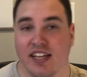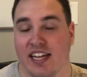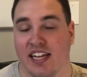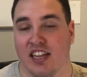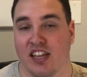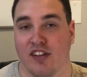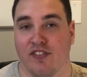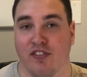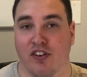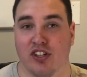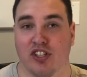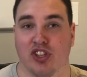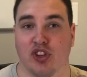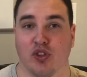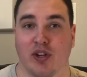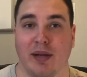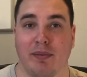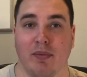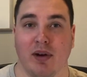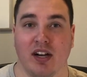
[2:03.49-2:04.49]
in the first
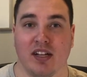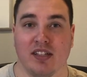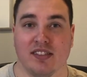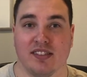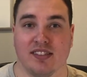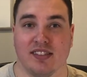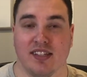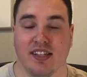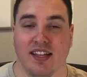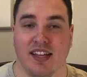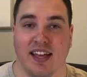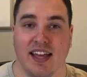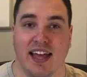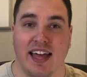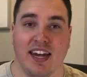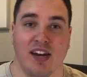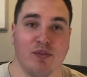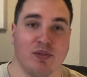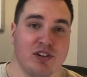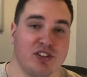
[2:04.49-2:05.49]
3 months,
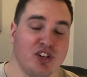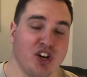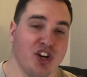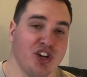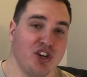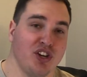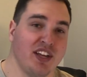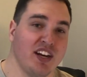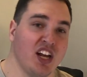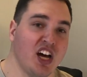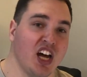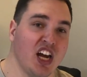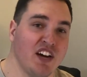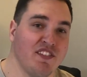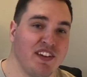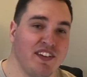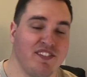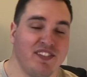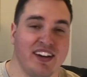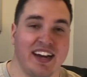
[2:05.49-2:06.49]
and in return you get
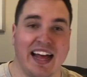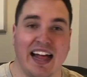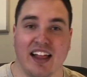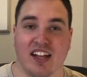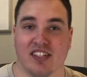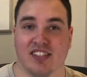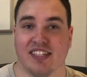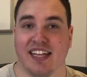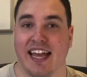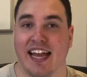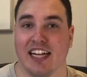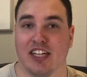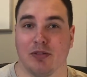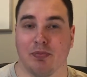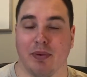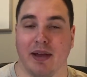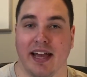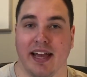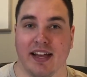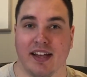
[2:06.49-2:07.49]
$150 cash
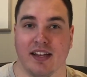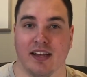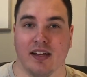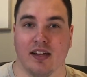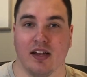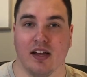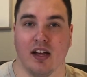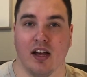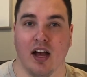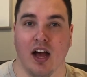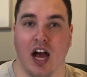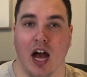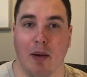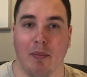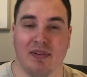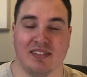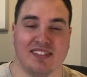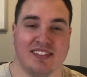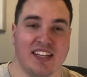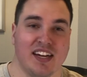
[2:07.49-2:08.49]
back.
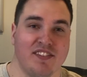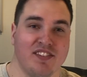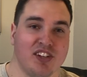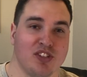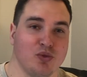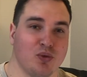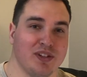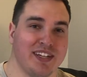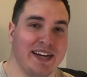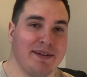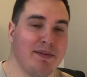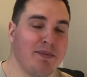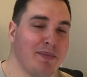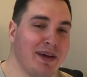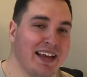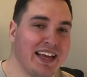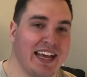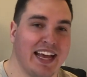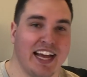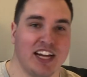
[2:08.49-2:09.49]
Instead of just redeeming
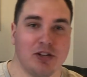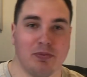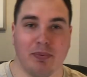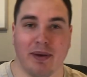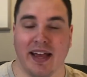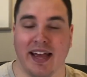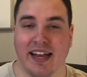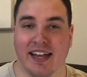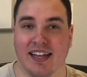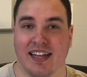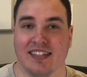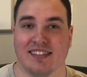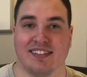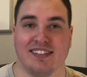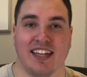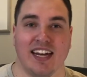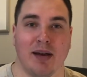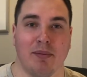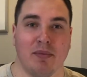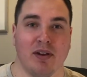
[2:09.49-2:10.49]
my cash back,
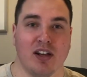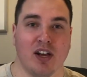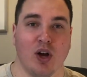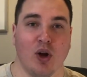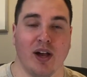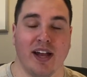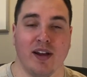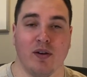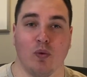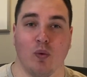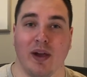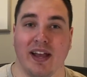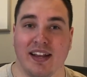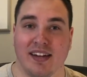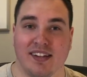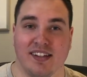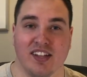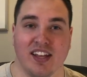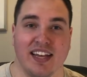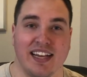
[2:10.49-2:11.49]
instead I'm going to go ahead and wait
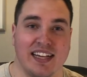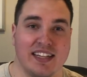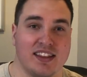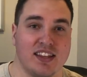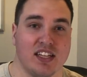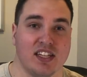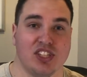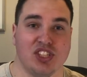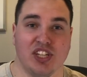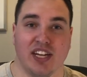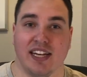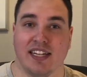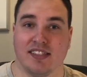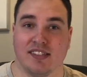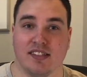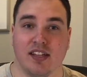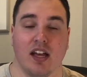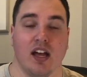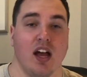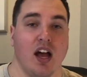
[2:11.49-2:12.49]
until I get the Chase